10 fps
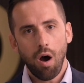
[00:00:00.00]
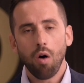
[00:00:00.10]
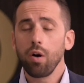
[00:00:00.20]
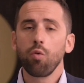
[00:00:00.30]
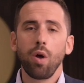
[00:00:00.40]

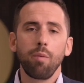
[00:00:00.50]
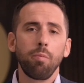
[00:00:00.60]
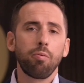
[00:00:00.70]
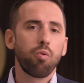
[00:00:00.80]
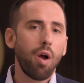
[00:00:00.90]
Our incredible
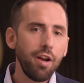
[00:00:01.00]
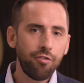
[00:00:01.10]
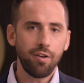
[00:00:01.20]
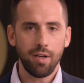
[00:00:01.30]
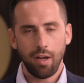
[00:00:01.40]

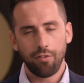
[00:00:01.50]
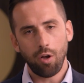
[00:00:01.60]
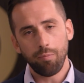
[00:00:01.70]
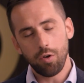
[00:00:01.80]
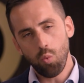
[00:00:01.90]
pricing has
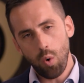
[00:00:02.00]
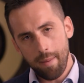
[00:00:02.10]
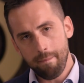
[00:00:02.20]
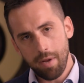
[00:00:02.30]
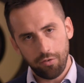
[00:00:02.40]
helped you
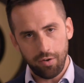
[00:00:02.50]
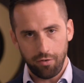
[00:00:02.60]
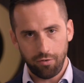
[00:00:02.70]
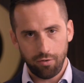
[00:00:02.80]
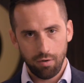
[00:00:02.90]
win
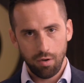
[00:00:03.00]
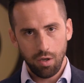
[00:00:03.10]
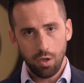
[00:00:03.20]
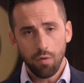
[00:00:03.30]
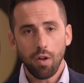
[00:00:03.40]
business.
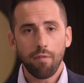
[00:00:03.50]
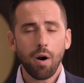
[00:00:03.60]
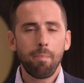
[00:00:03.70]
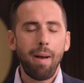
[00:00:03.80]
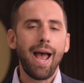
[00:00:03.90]
You've loved
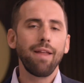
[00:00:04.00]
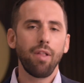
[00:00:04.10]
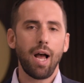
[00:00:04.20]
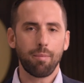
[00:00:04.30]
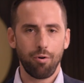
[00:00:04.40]
our
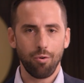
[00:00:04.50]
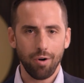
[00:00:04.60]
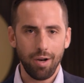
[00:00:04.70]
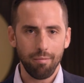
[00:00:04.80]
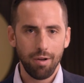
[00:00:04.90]
padlock
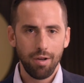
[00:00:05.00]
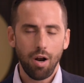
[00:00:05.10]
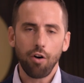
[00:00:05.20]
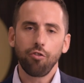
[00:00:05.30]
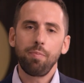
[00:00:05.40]
program,
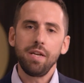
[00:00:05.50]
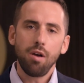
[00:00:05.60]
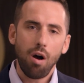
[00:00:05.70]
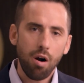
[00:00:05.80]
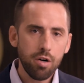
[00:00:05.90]
our speed
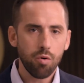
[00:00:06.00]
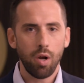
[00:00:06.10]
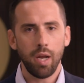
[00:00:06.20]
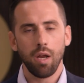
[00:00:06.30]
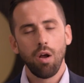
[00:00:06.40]
to
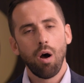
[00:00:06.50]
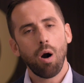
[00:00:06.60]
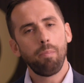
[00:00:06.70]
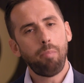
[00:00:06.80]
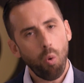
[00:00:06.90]
underwrite,
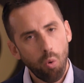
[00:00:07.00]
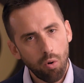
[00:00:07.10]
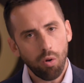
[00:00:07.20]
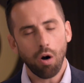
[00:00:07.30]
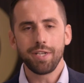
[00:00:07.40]
our
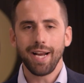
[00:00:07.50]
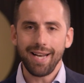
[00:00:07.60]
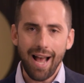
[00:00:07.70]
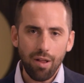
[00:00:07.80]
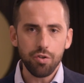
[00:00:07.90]
portal, our
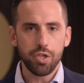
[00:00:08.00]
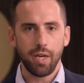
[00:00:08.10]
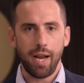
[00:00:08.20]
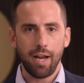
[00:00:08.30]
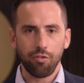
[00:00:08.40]
technology
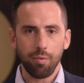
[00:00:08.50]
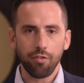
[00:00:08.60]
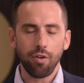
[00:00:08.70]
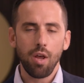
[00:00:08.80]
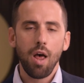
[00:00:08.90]

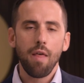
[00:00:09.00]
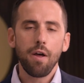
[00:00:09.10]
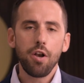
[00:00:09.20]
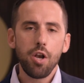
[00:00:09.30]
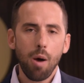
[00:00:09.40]
enhancements.
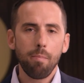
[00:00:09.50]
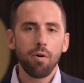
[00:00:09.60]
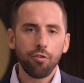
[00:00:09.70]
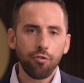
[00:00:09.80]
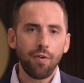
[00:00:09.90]
The
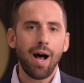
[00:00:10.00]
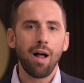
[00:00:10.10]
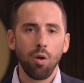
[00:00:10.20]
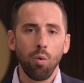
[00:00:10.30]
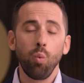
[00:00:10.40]
numbers
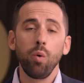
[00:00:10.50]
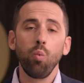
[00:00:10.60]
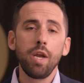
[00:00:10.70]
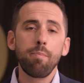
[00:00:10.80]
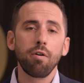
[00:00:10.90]
follow when
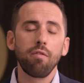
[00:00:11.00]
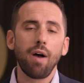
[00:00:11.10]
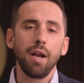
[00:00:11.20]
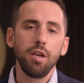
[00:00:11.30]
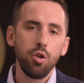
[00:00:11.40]
we
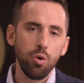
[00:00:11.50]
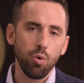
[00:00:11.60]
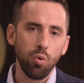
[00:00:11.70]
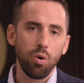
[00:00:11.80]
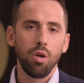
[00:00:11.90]
provide
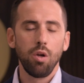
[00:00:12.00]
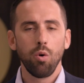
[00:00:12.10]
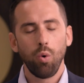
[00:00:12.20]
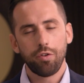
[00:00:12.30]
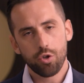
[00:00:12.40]
you
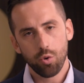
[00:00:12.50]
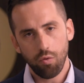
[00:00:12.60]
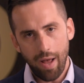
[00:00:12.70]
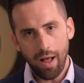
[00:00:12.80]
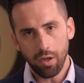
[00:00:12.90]
with true
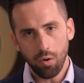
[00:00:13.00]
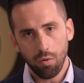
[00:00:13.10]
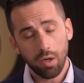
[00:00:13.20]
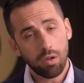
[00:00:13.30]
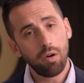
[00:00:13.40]
value.
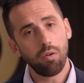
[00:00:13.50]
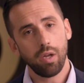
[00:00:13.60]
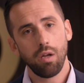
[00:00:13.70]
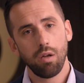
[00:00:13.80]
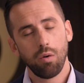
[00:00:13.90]
And
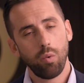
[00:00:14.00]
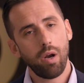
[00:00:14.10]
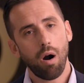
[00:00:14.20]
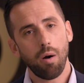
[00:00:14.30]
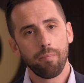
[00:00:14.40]
clearly, we
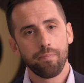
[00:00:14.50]
are.